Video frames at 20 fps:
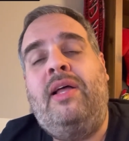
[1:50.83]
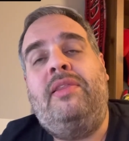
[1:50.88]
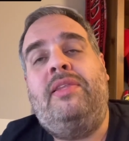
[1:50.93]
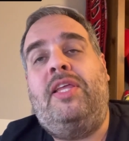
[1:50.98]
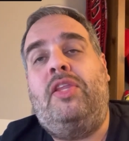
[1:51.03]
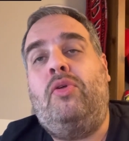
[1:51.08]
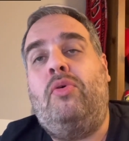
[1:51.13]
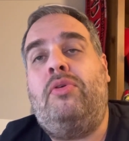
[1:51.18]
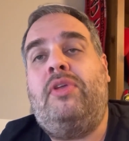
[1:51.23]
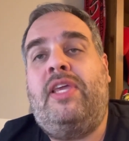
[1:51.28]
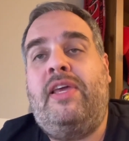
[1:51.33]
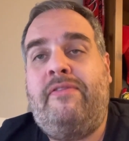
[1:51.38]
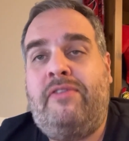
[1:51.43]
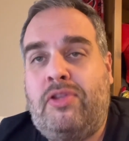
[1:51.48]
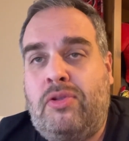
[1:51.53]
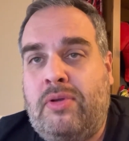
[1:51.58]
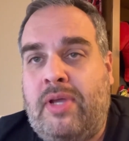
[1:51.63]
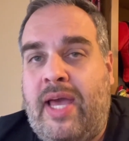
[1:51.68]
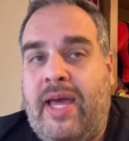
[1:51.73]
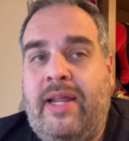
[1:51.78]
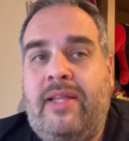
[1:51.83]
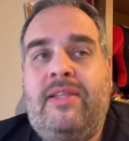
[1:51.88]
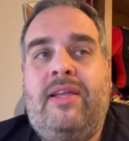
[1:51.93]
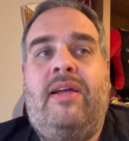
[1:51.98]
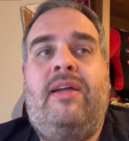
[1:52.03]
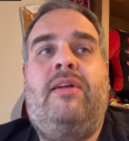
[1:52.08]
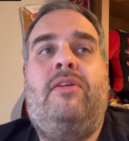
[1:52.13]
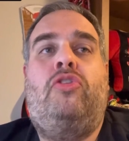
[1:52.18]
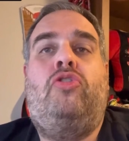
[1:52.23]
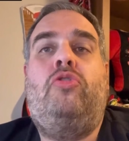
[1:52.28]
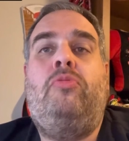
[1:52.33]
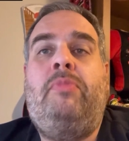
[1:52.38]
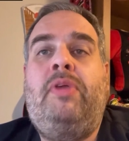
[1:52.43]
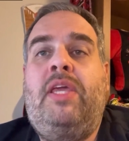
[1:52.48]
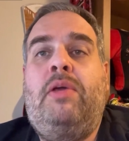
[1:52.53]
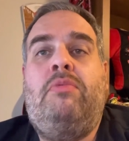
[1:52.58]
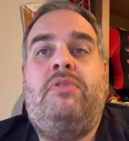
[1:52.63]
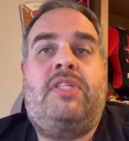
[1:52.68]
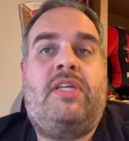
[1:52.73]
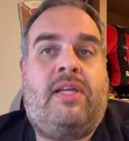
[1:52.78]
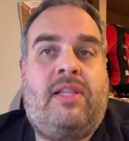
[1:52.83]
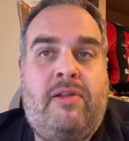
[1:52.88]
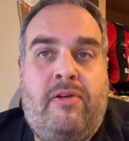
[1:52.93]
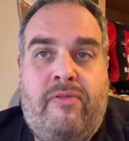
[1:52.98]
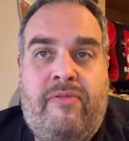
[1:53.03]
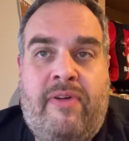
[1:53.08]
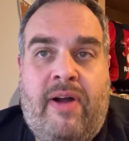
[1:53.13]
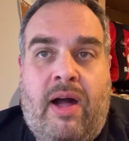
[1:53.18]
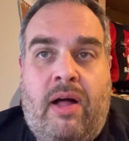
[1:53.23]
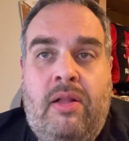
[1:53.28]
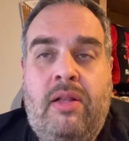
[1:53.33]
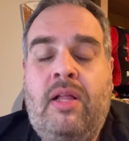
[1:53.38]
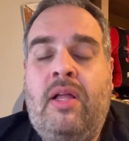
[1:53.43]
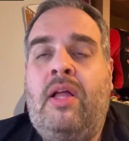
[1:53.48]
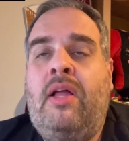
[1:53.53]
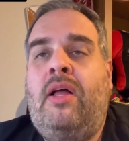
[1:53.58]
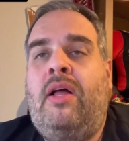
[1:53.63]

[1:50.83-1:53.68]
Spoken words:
They don't give it to Canada. To me, it was a clear foul.